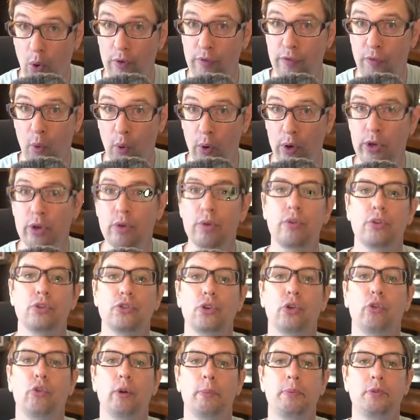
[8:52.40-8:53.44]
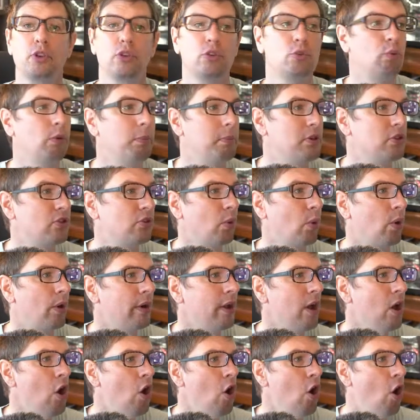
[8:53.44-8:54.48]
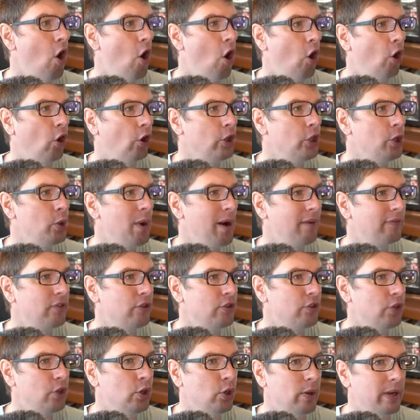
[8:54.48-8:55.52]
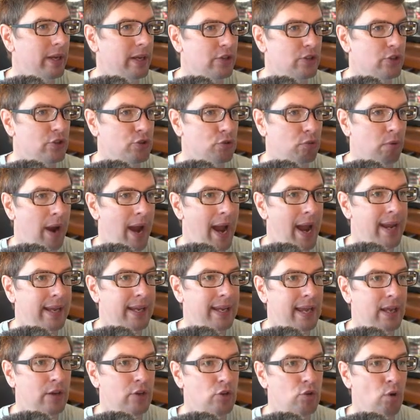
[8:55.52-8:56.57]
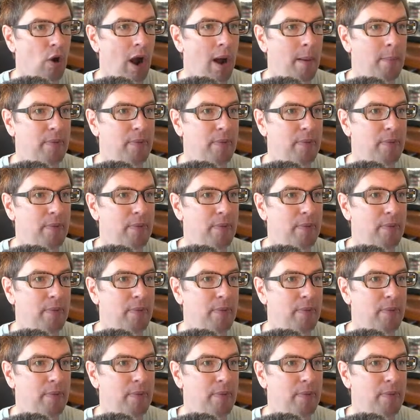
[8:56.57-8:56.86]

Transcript: for you. Those encryptions will be stored. All you have to do is drag and drop